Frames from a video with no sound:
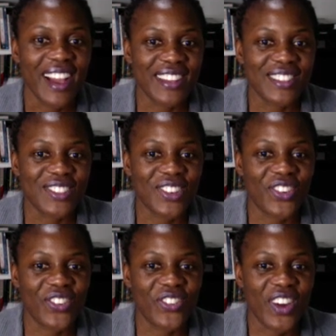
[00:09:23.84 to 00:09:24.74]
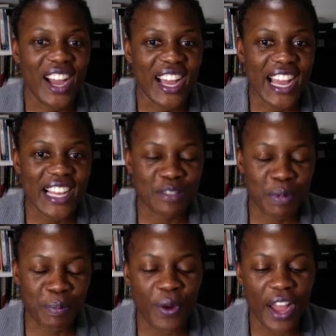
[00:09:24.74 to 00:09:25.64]
And so as
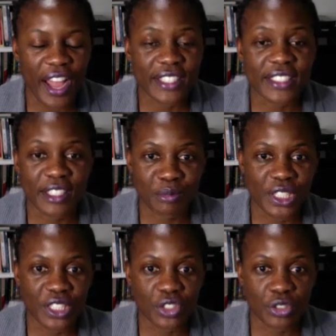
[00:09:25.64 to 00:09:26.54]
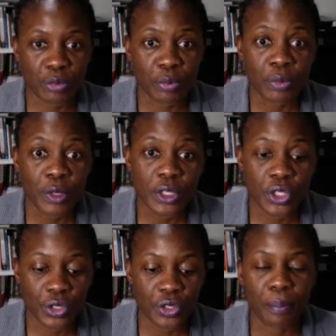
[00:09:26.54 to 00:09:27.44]
people are attempting
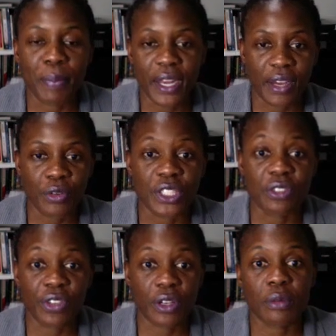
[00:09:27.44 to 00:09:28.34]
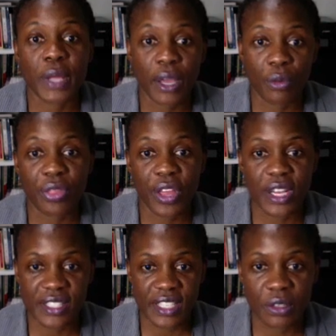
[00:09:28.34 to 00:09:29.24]
to do better or develop
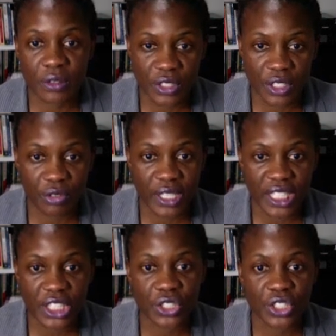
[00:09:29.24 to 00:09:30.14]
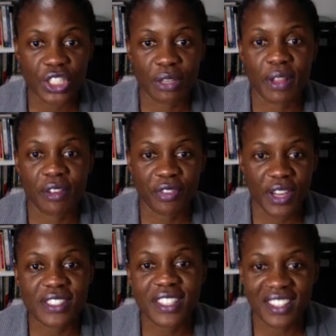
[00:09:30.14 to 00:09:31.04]
healthier skills in relationship, the
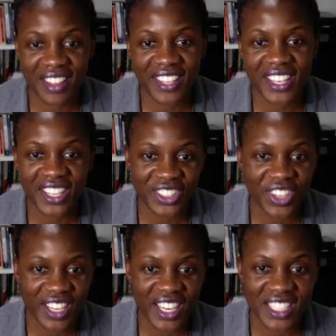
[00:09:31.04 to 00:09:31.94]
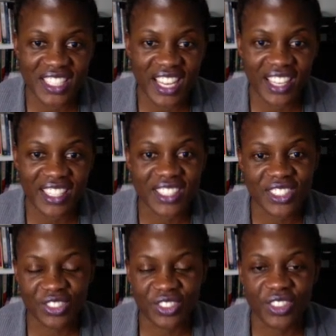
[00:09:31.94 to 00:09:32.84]
first thing that they need to understand
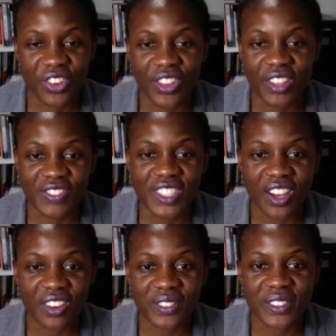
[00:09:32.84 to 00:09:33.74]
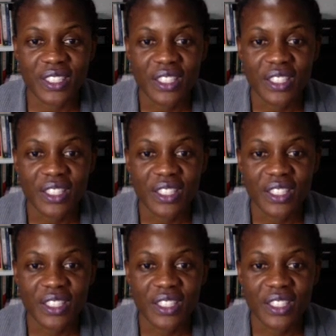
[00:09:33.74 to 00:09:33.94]
is to know themselves.